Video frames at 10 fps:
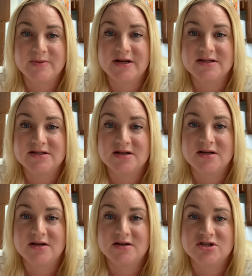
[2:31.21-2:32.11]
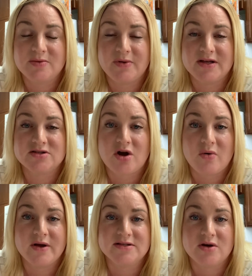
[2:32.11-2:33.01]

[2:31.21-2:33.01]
because the shipping is always